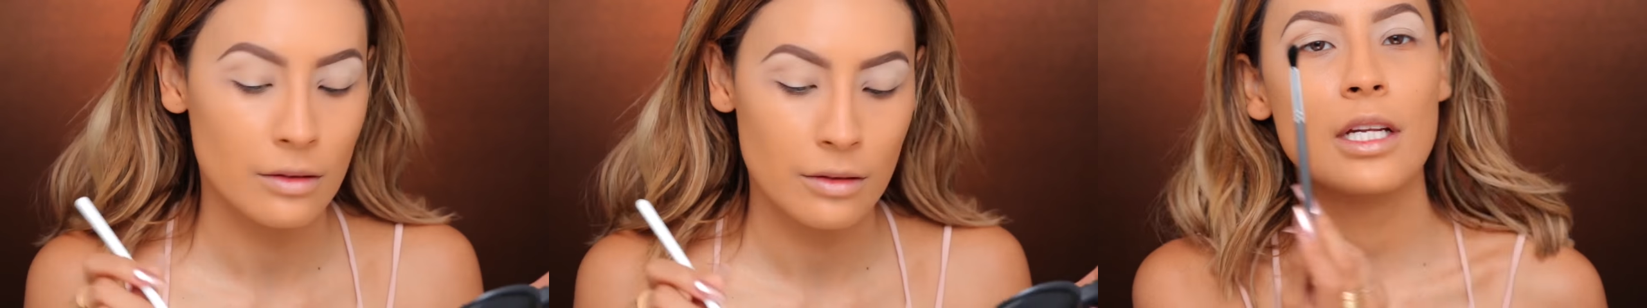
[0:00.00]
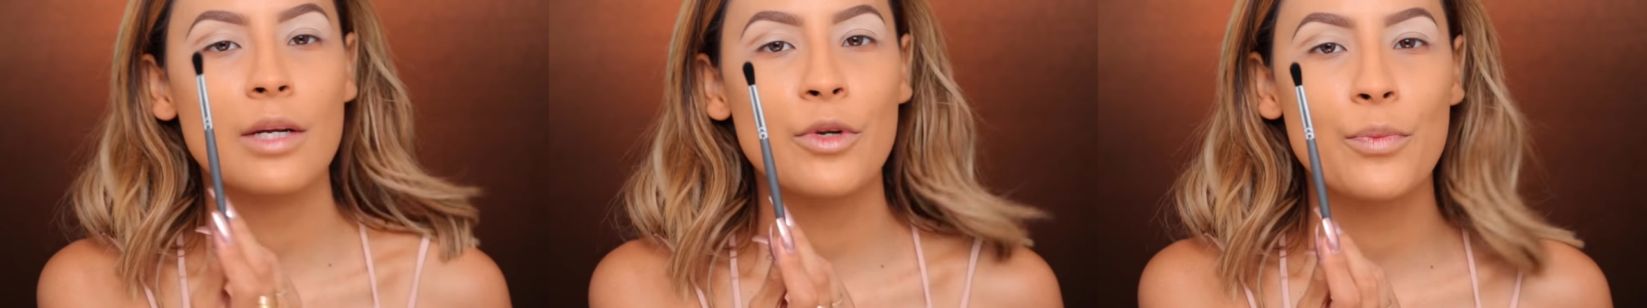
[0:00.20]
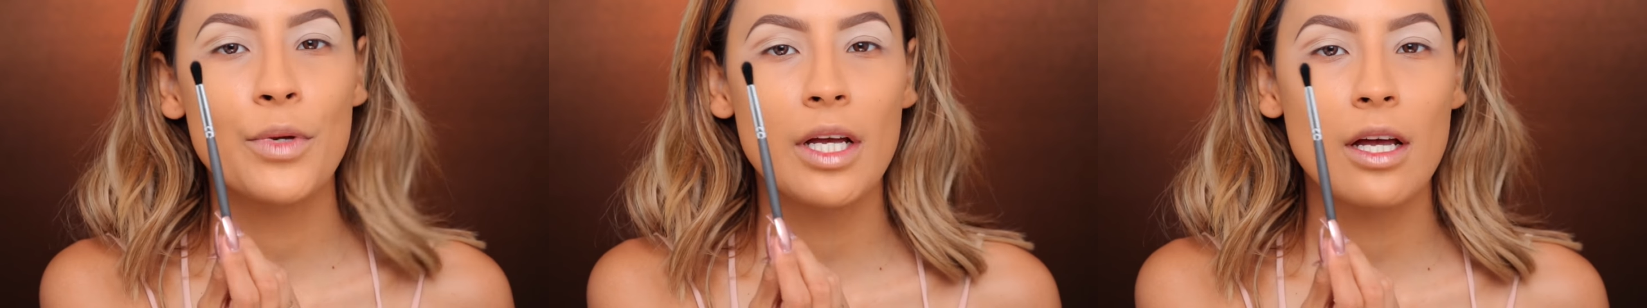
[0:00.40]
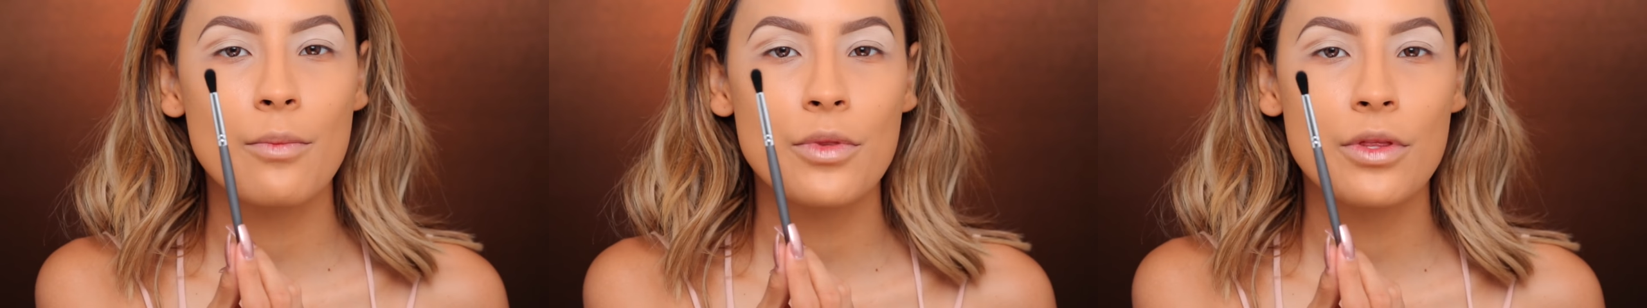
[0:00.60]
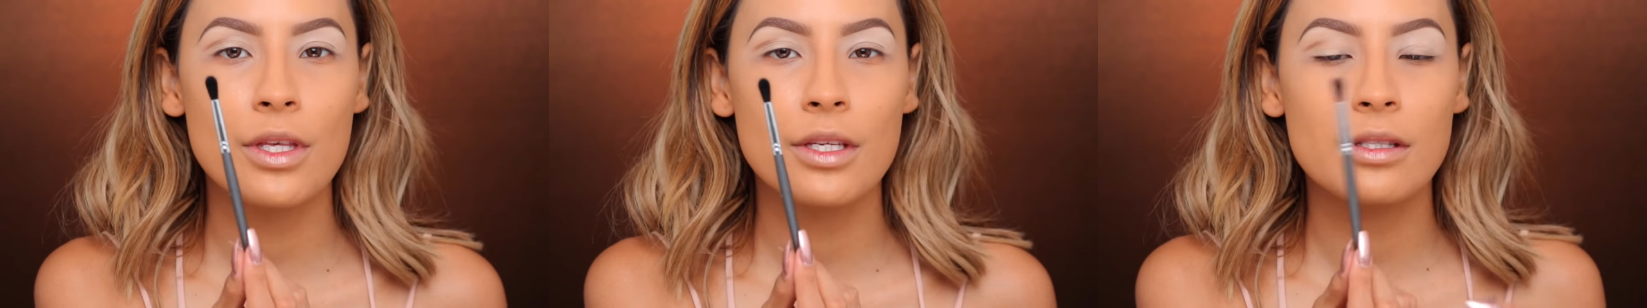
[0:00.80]
Then I'm gonna pick
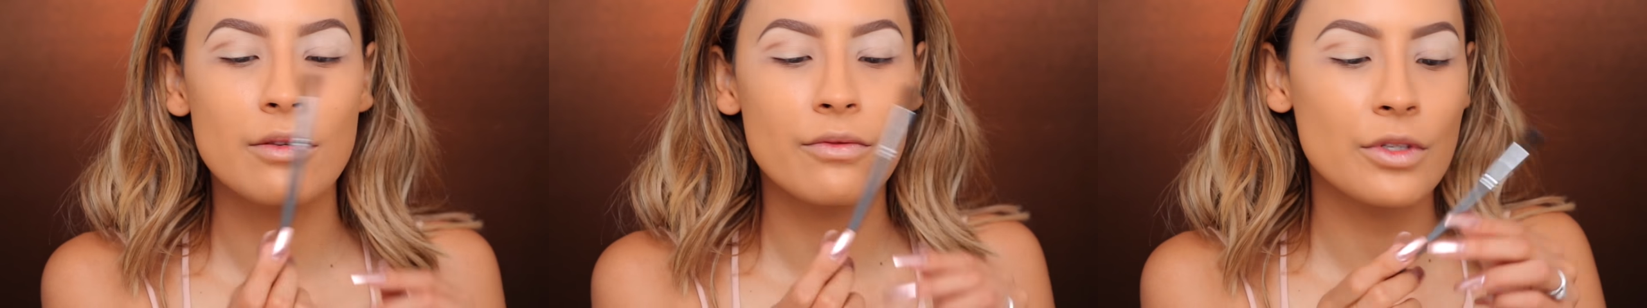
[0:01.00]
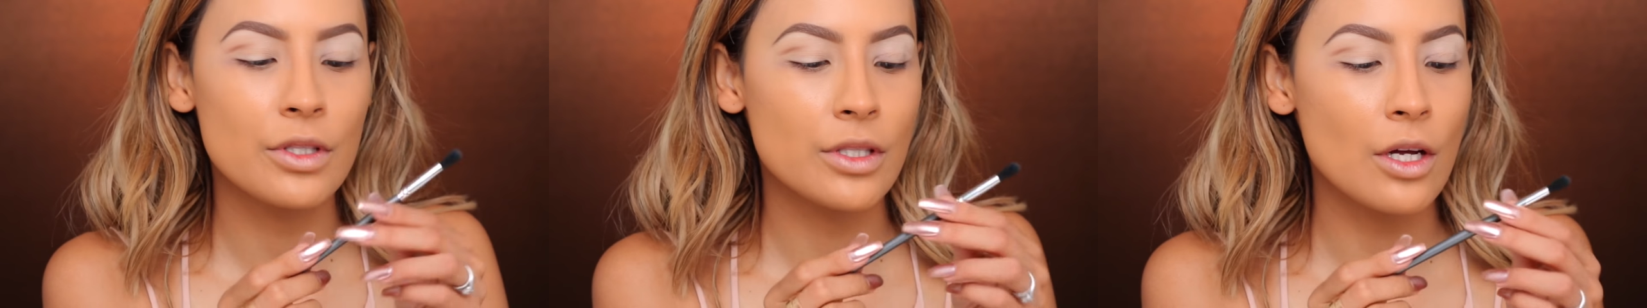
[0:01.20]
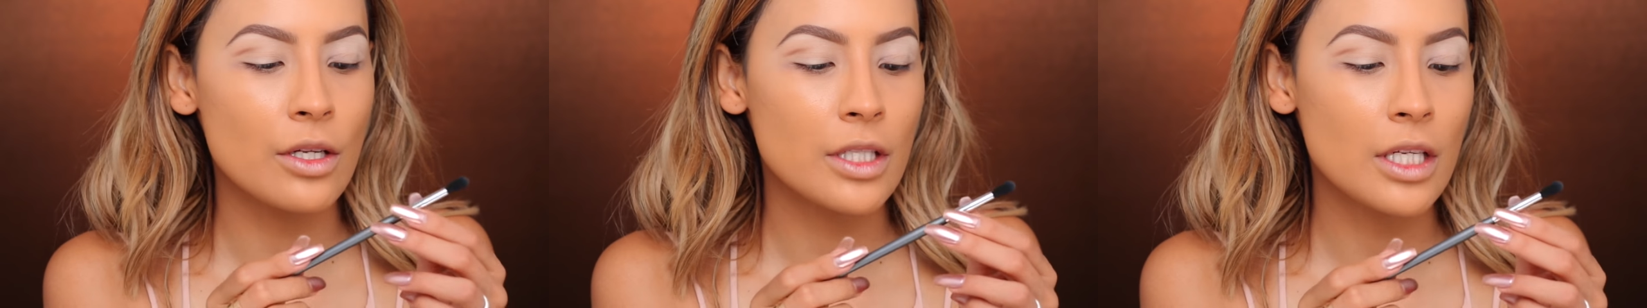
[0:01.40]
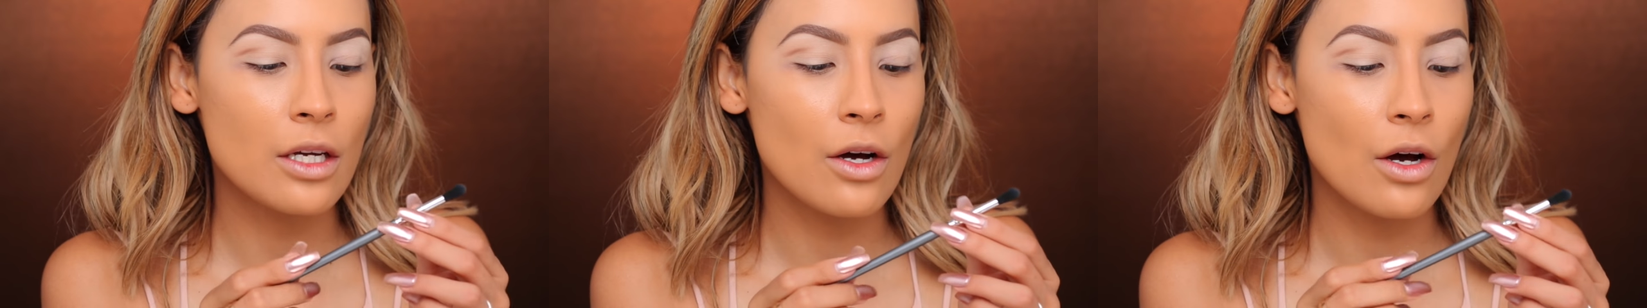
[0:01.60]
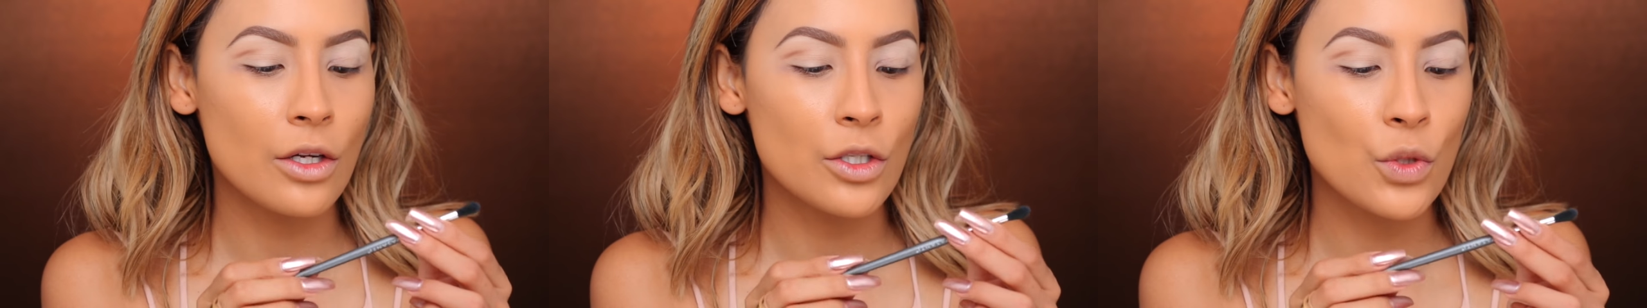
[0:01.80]
up this Vasanti
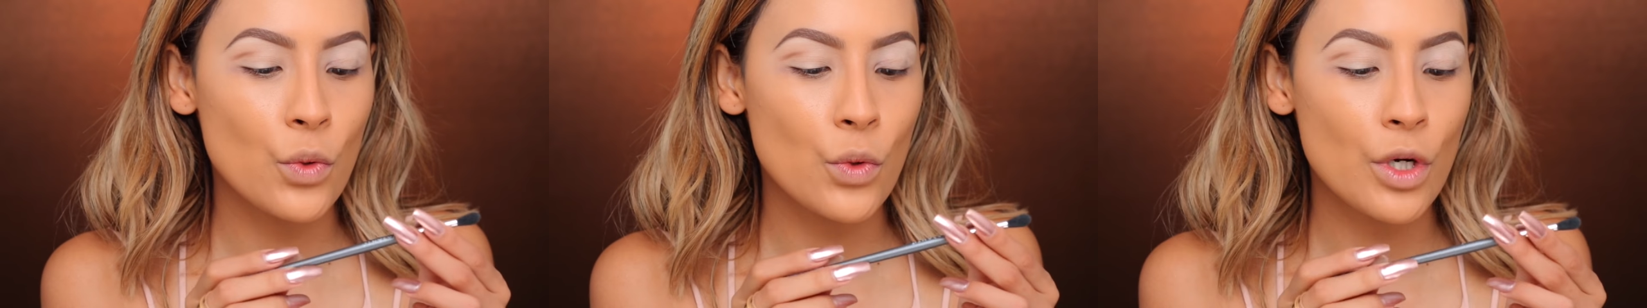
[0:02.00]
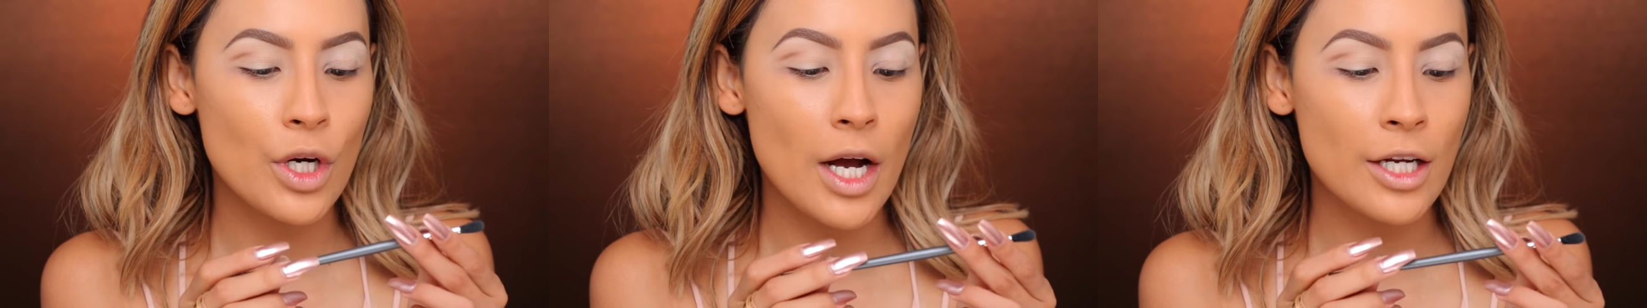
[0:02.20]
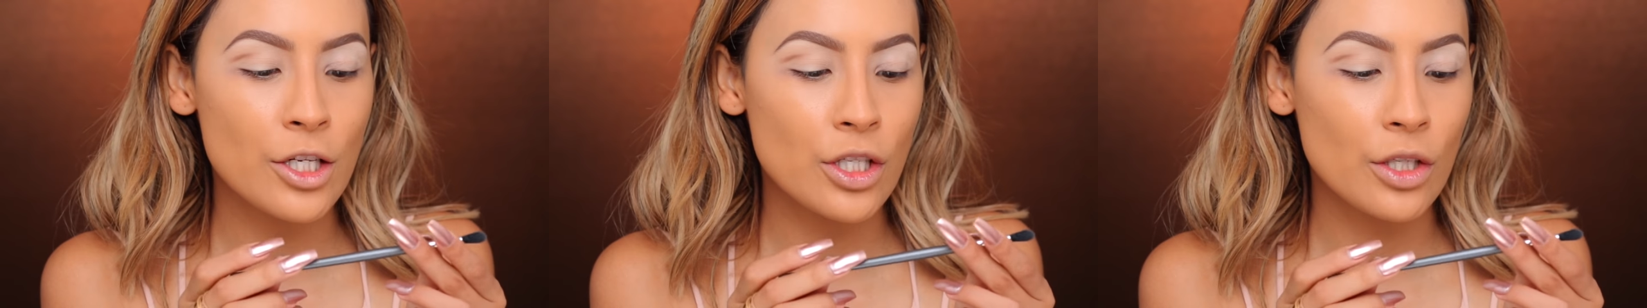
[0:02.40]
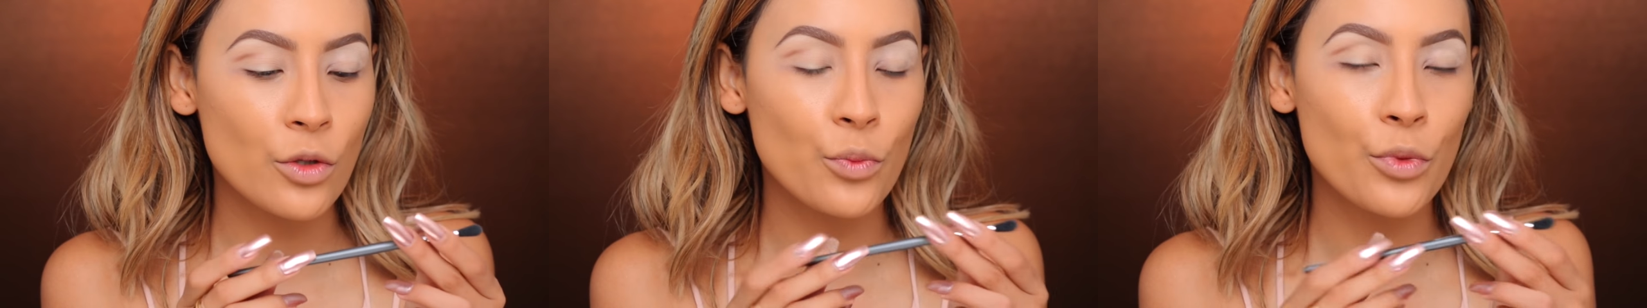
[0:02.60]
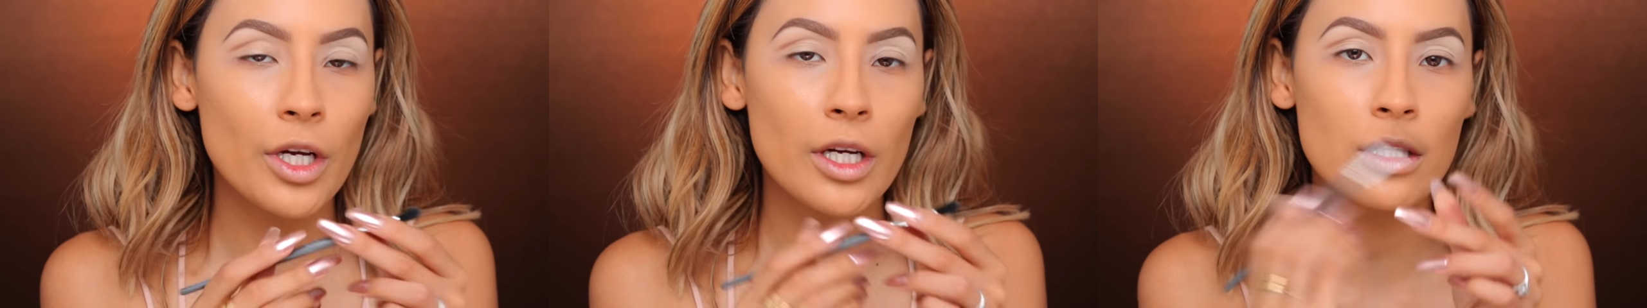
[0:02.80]
Contour
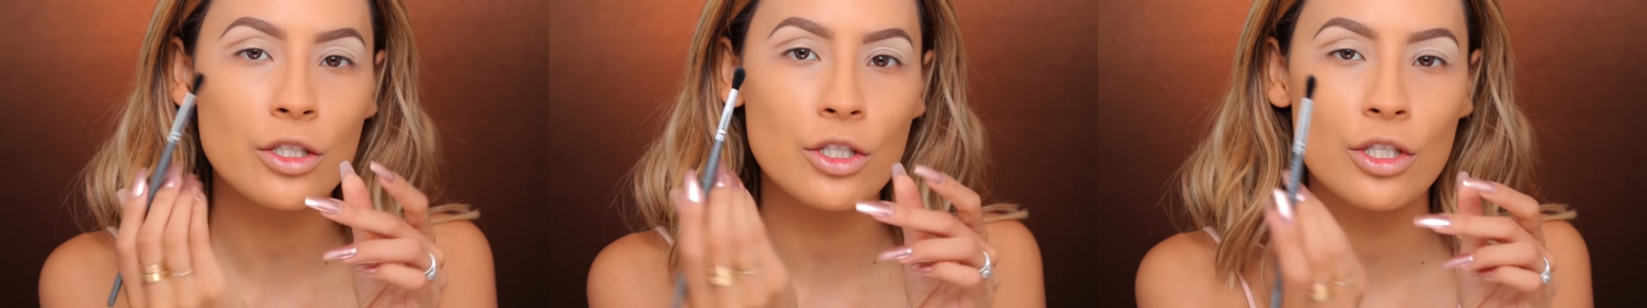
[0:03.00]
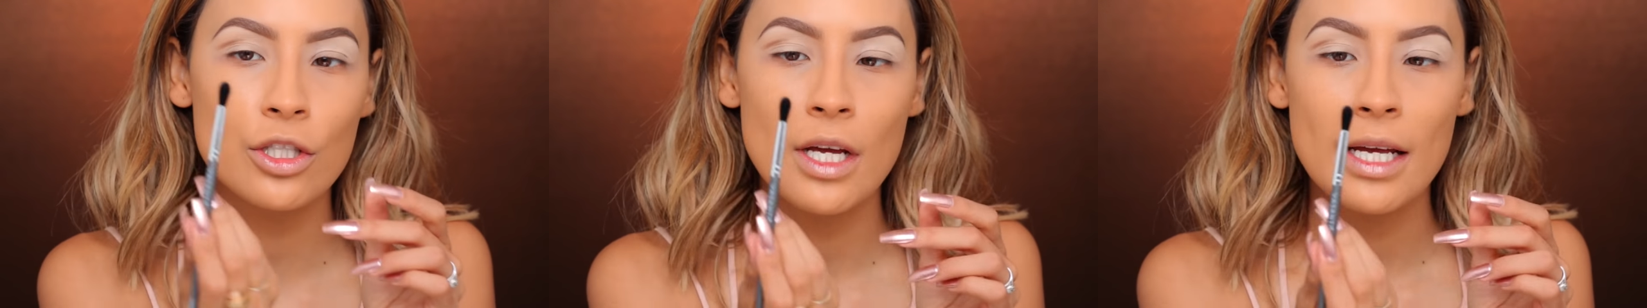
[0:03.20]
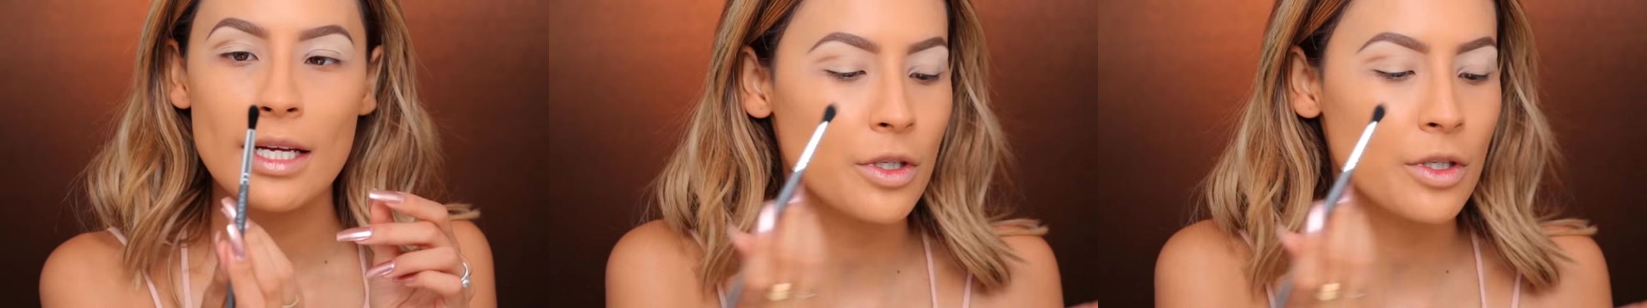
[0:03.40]
Eyeshadow Brush.